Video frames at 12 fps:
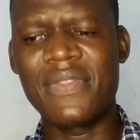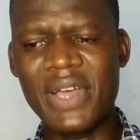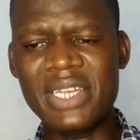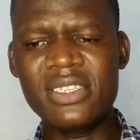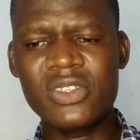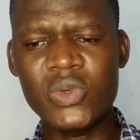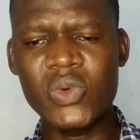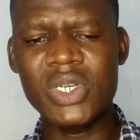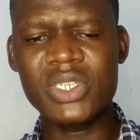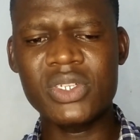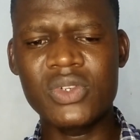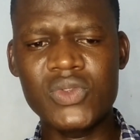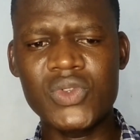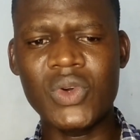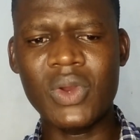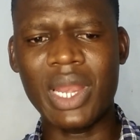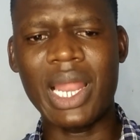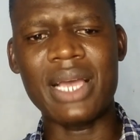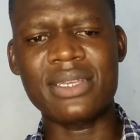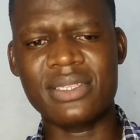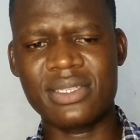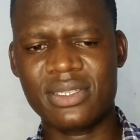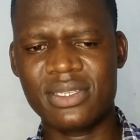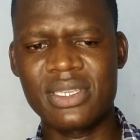That is what Ruto
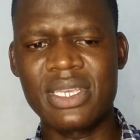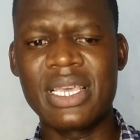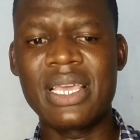lacks.